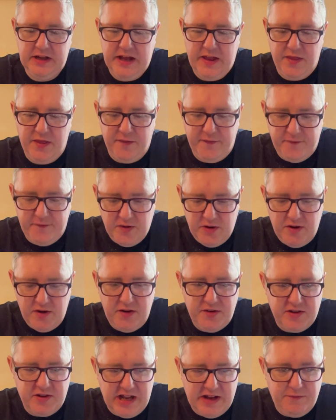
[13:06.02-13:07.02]
The
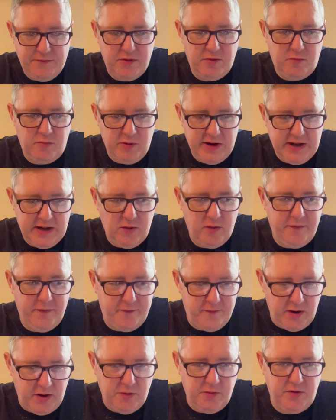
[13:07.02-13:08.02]
first ever real
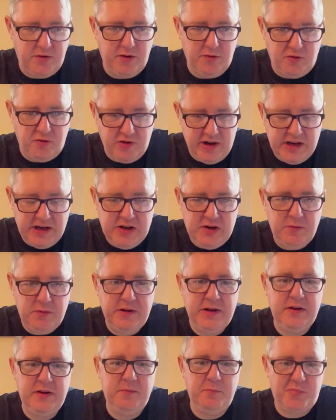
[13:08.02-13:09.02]
photo,
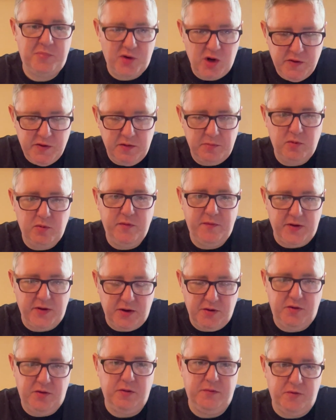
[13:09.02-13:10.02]
genuine, provable
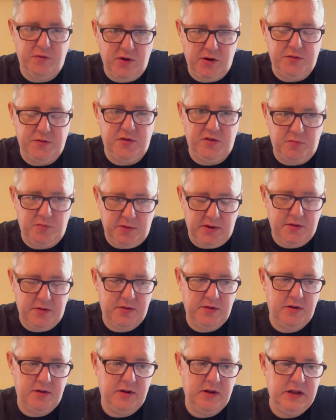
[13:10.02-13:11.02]
photo of Joseph
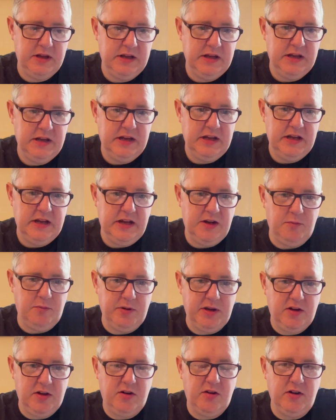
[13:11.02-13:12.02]
Smith. And we
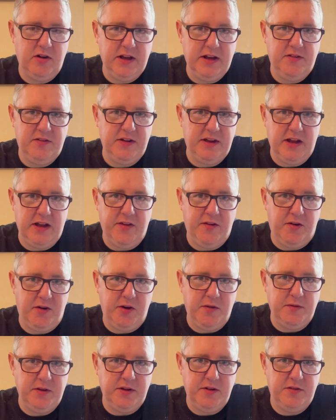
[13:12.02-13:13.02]
can't get together
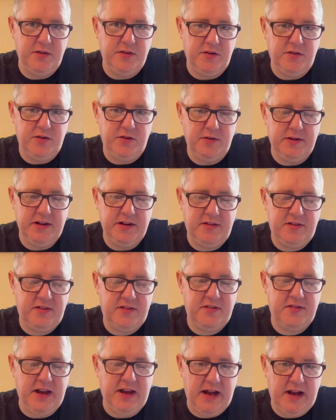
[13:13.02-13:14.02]
over this issue. It's
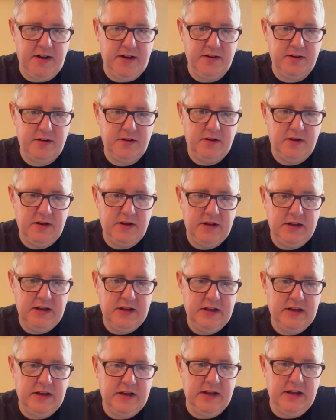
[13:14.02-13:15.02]
sad.
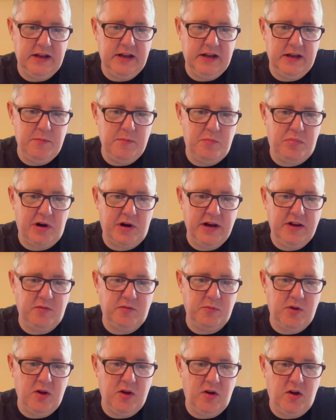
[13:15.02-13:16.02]
It breaks
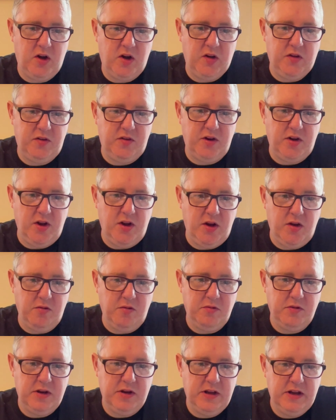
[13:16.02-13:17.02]
my heart to know
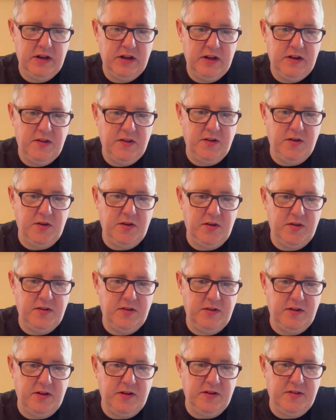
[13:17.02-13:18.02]

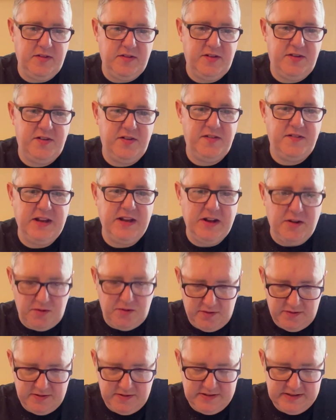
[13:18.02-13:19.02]
that still,
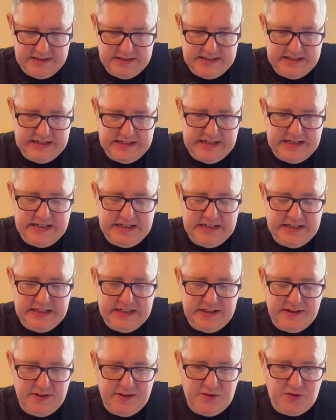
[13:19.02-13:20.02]

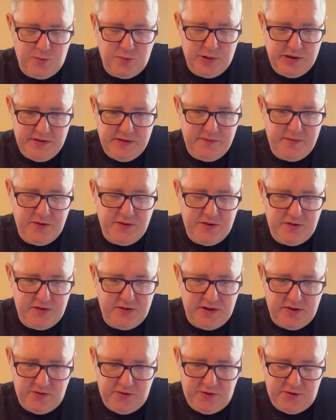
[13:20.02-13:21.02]
in the 21st
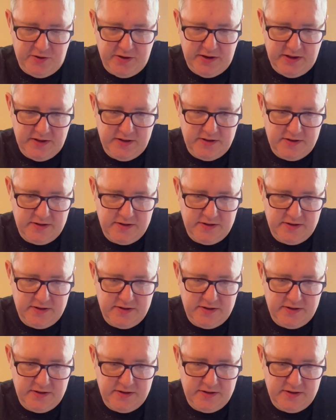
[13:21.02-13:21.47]
century,